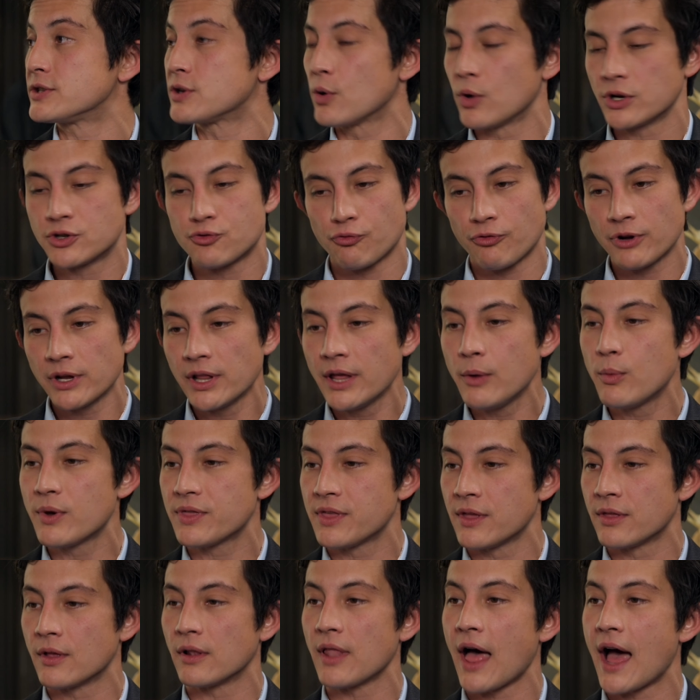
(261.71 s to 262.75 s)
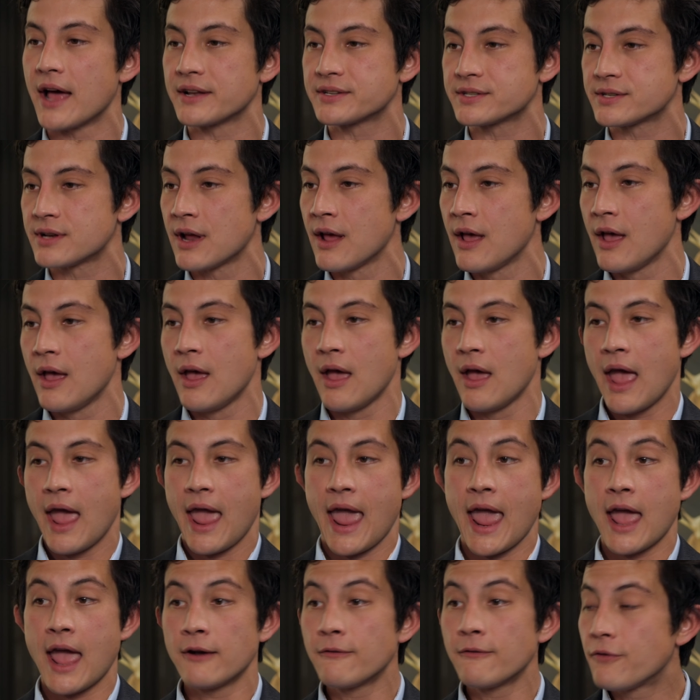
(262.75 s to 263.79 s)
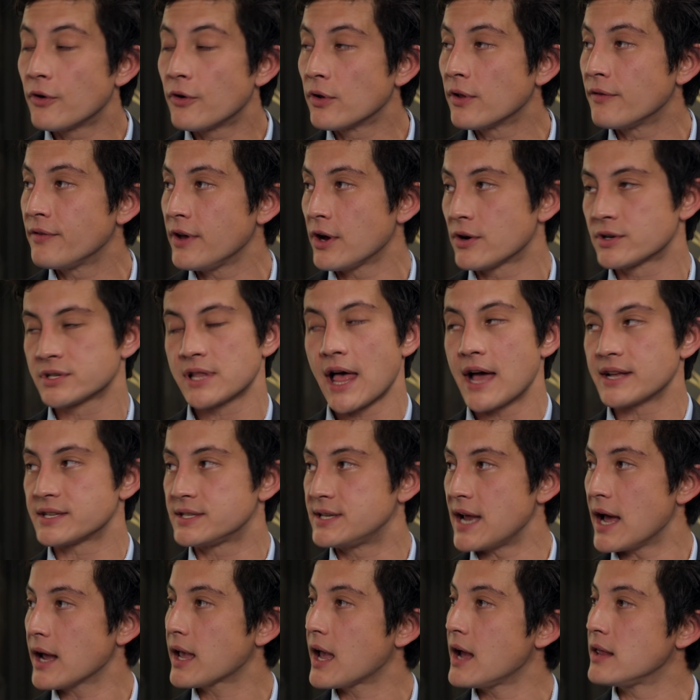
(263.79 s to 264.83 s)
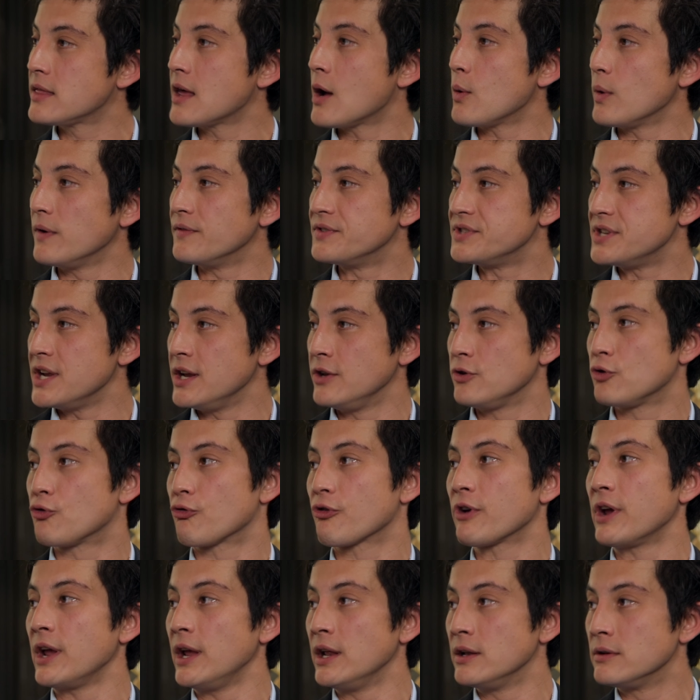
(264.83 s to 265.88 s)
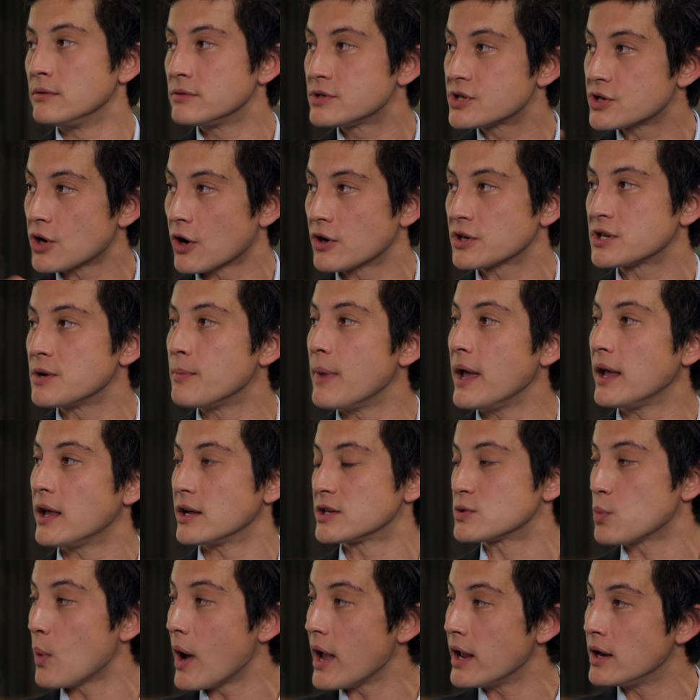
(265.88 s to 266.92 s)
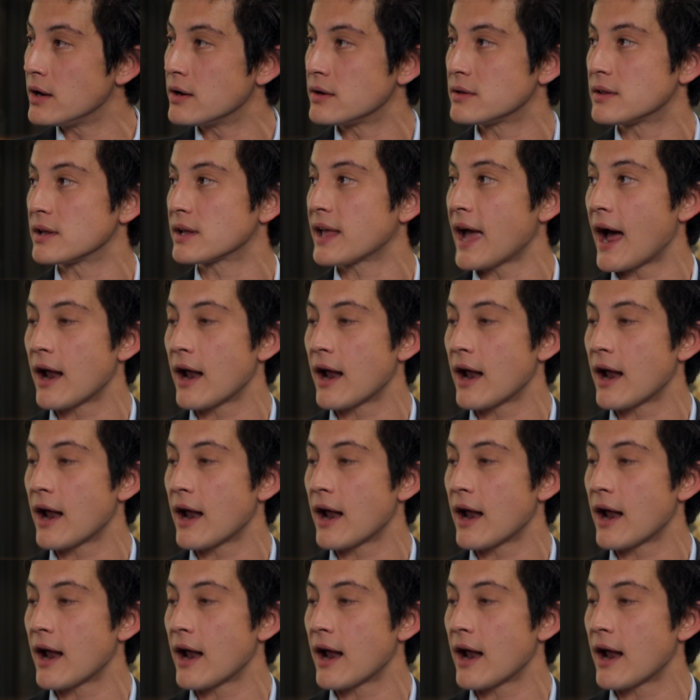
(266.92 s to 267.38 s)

Yep. So it's really within the last handful of years, last decade, that we've seen green start to make its way into mm -hmm. the mm-hmm.